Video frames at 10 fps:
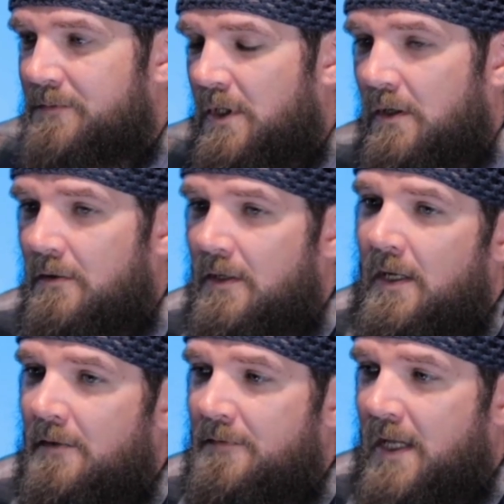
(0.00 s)
oh,
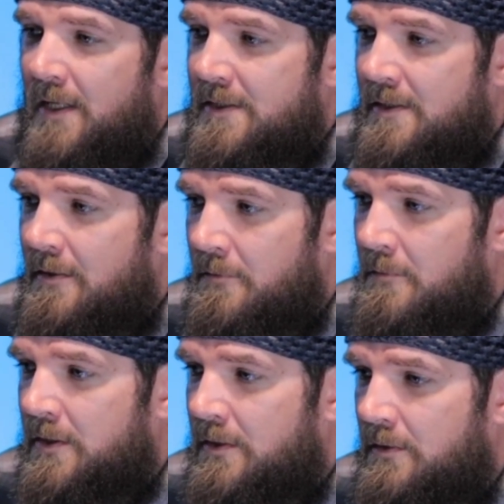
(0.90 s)
Isle of Cats is another
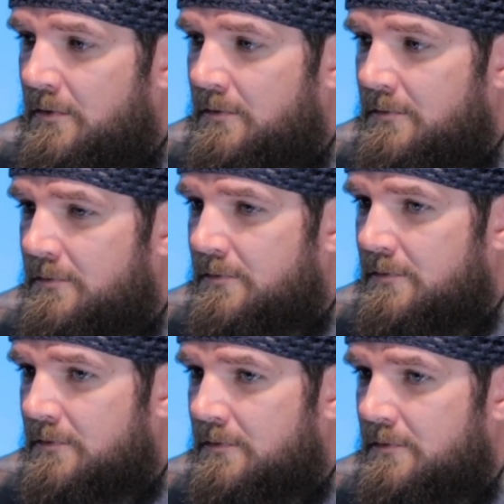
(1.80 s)
one.
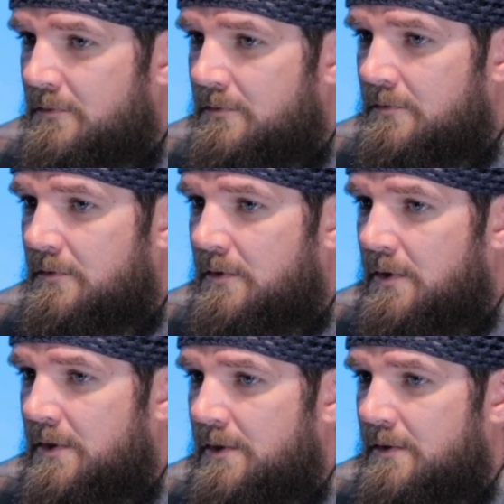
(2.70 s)
Mm-hmm.
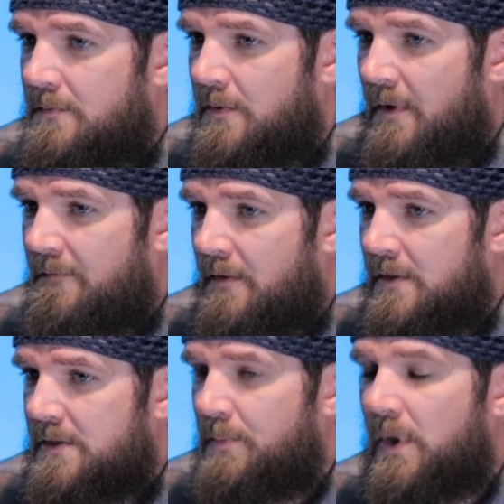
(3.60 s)
One of my
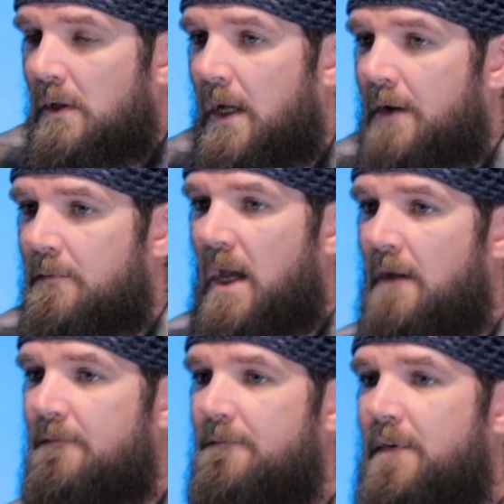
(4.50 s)
favorites, but a lot of them
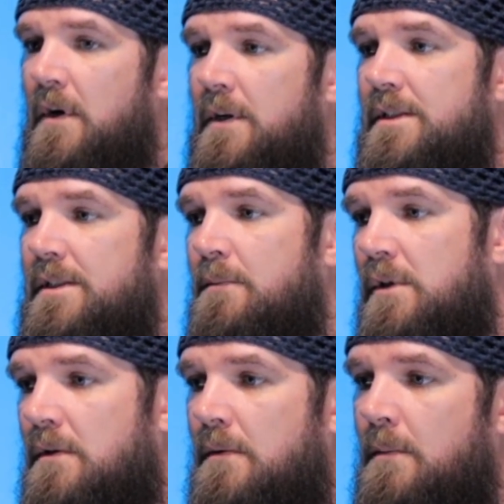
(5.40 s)
have very
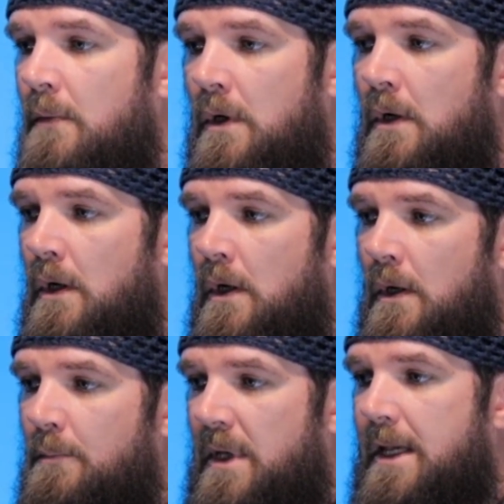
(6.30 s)
similar
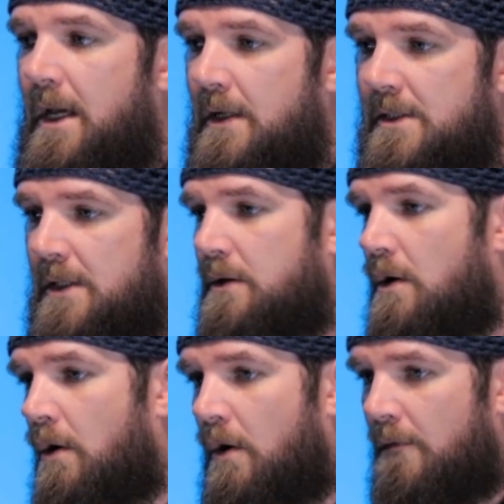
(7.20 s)
mechanics that
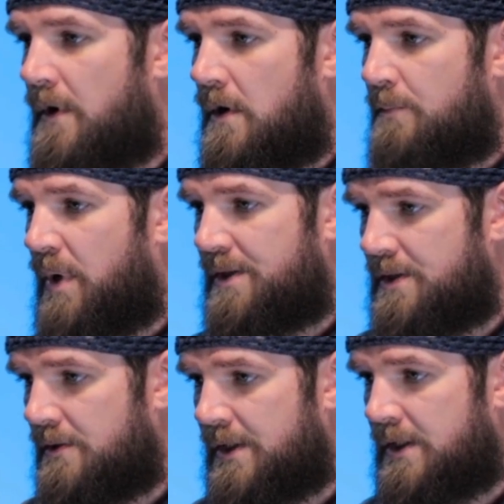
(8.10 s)
they're all very
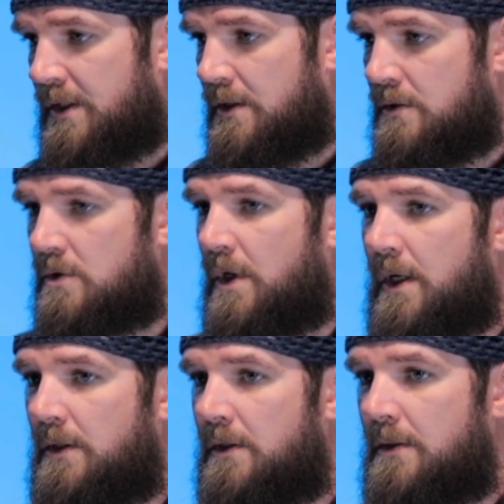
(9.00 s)
puzzly and
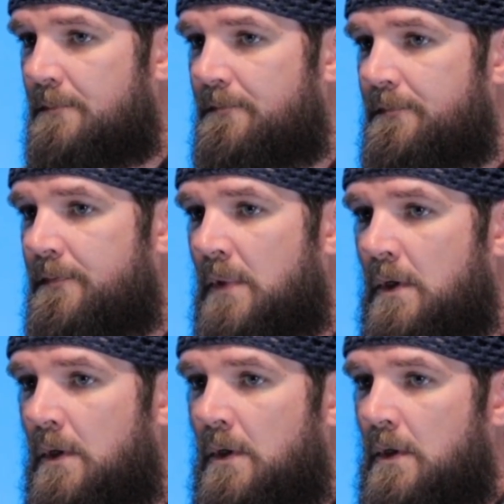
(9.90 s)
trying to
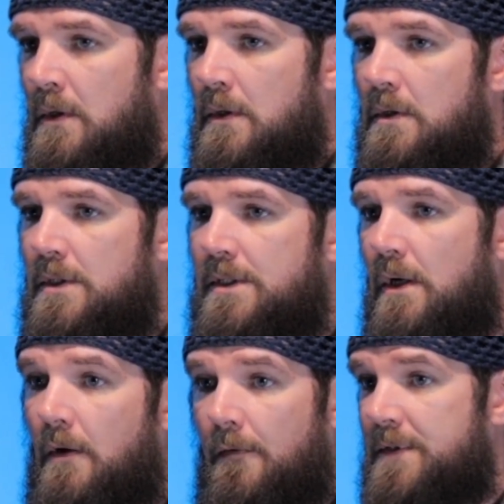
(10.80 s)

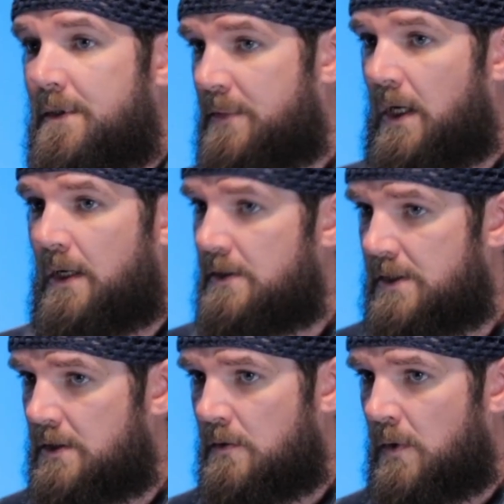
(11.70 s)
solve some kind of
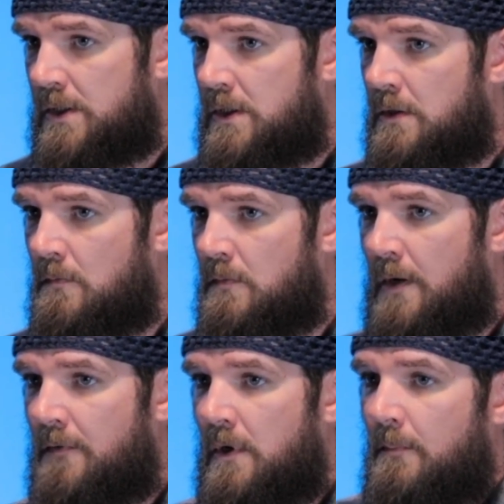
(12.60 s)
situation, whatever it